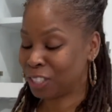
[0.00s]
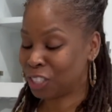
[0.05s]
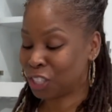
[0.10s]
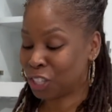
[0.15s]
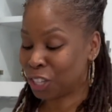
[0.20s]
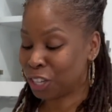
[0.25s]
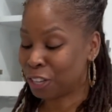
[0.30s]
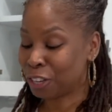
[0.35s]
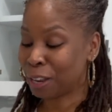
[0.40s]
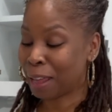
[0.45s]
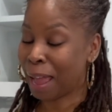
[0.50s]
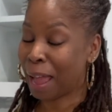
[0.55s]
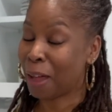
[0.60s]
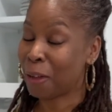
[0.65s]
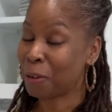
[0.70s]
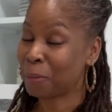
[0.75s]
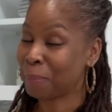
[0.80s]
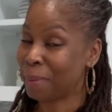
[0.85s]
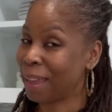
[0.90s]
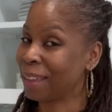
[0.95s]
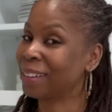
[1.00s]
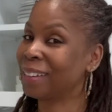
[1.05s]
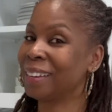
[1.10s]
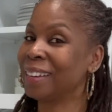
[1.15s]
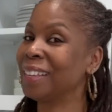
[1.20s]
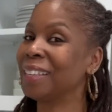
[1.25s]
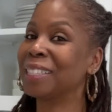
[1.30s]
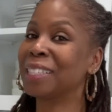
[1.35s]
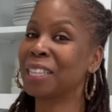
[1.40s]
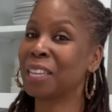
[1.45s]
Chill Out
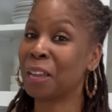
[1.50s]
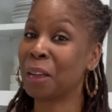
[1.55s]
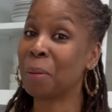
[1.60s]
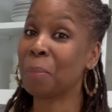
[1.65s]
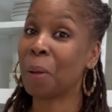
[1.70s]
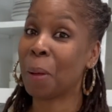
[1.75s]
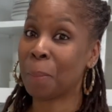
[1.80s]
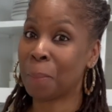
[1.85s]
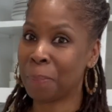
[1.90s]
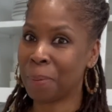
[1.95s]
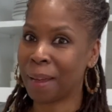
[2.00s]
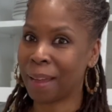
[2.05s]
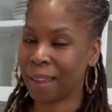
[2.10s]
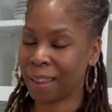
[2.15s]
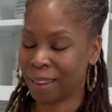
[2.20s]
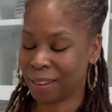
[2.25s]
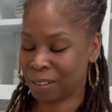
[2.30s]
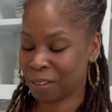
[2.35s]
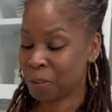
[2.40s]
Magnesium Bite.